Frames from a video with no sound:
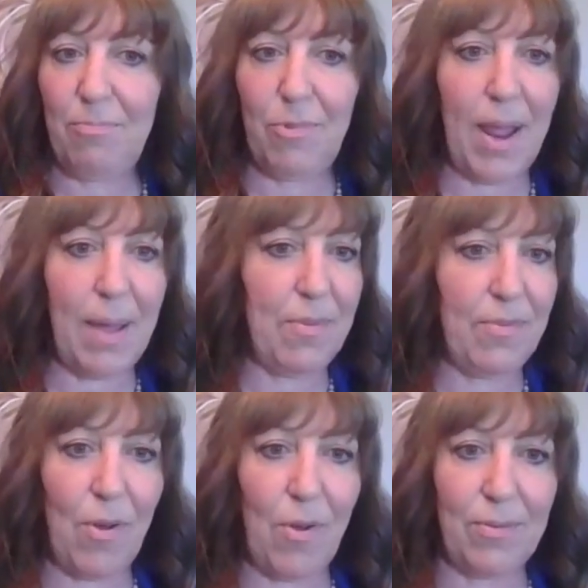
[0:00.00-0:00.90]
grab the
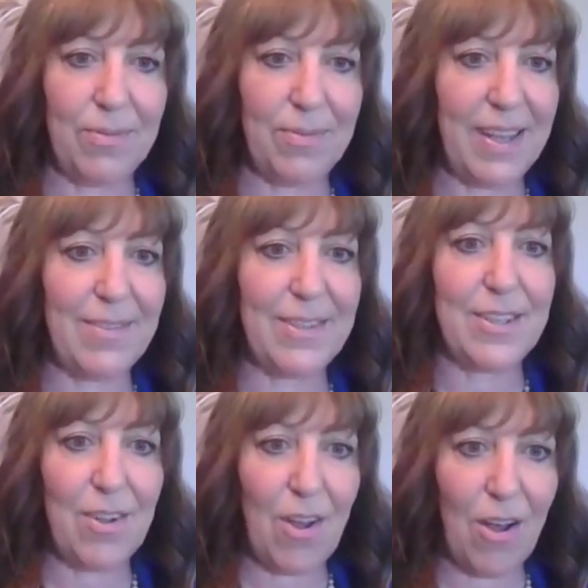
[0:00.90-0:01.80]
phone, give us
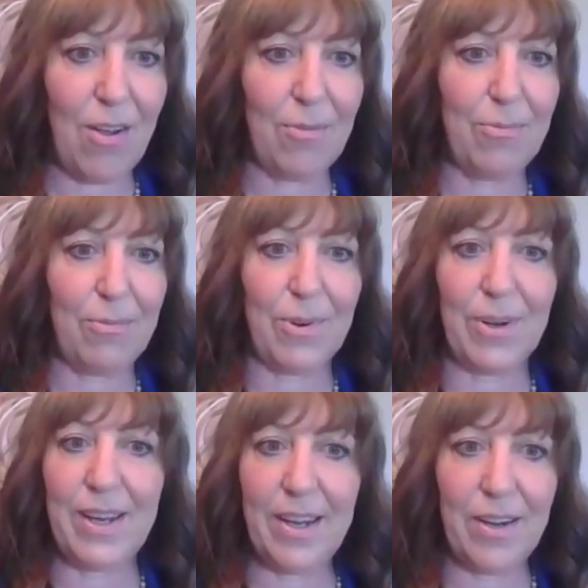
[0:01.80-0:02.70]
a call. We're
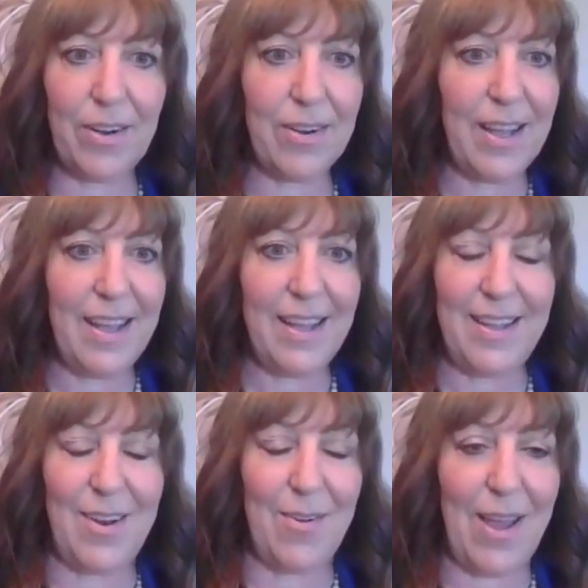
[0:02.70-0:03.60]
here.
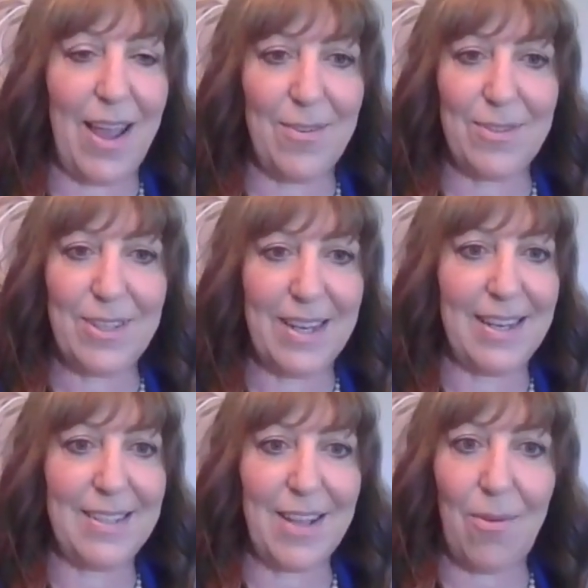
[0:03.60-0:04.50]
I know
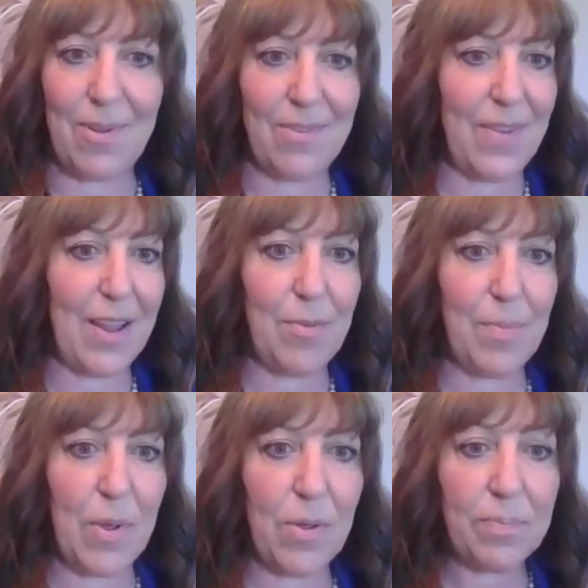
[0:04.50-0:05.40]
Cindy's always
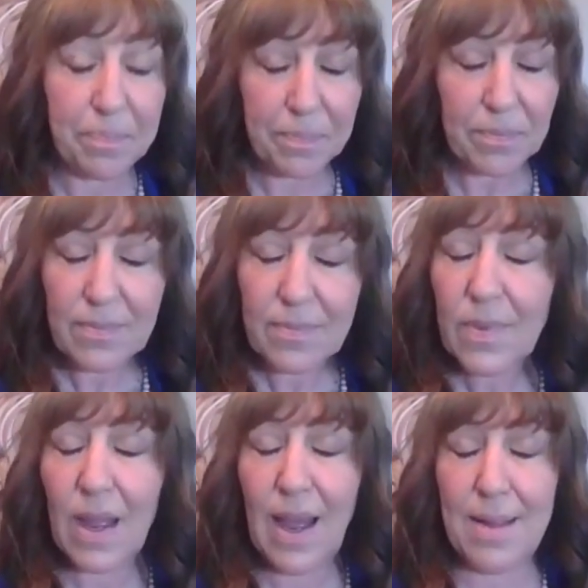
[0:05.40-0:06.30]
available.
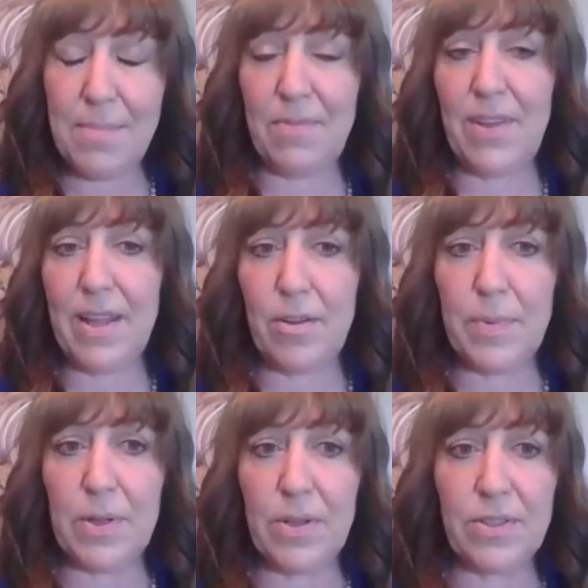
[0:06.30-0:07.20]
I'm
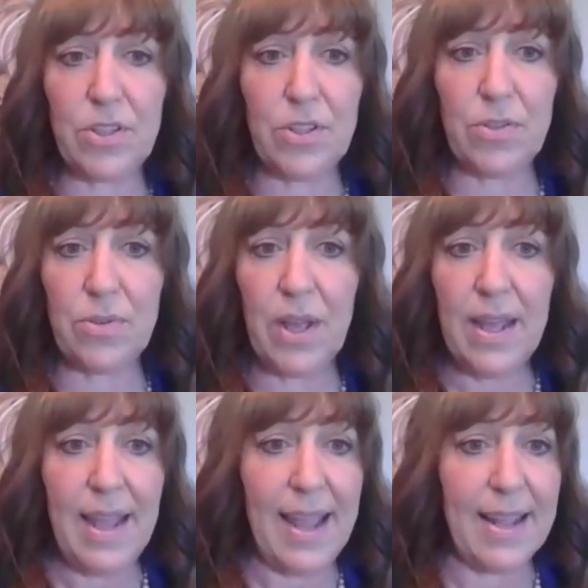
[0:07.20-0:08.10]
available to
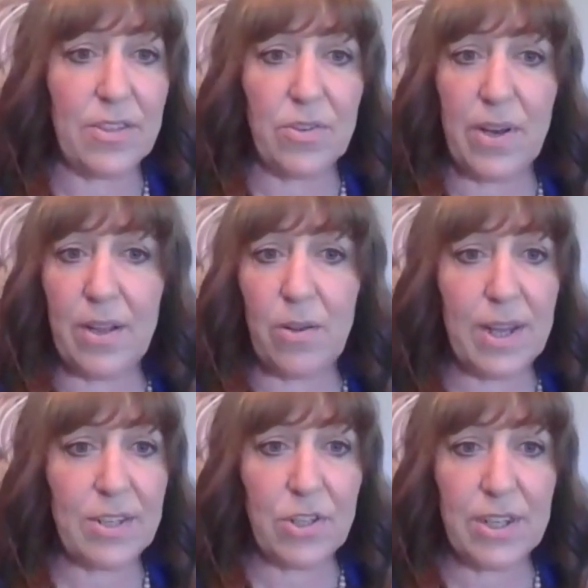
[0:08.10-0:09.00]
answer any
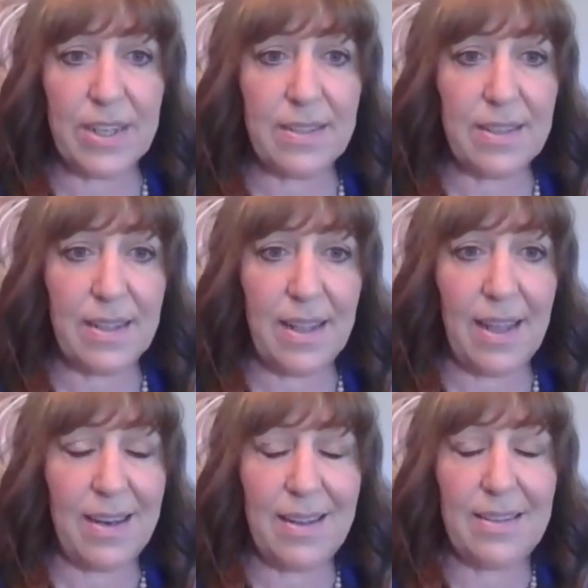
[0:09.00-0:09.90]
questions,
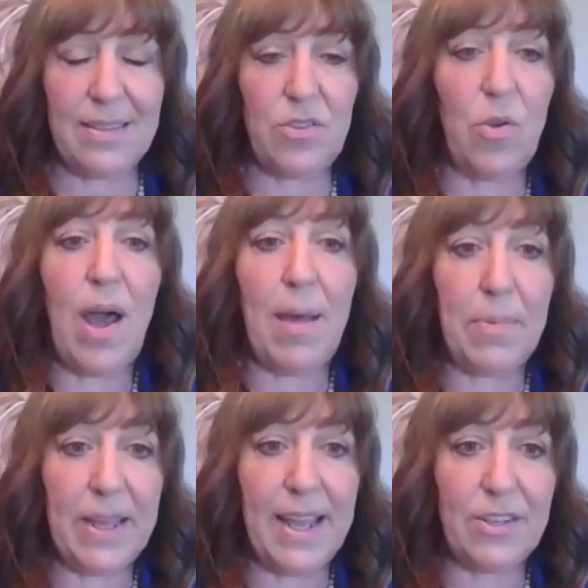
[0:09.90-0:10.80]
and it's no
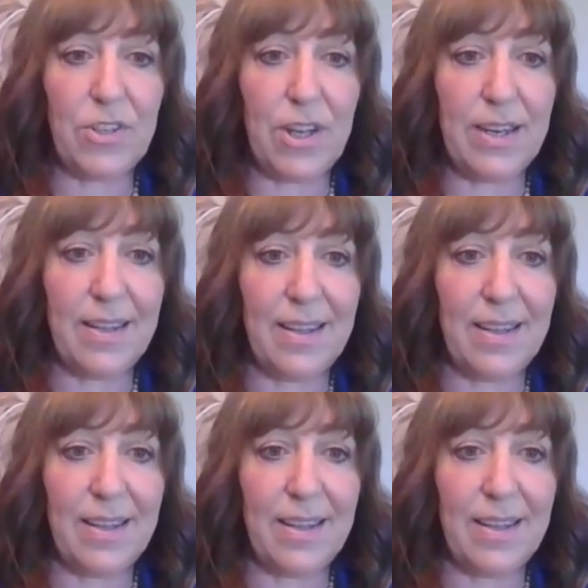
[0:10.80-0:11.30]
obligation.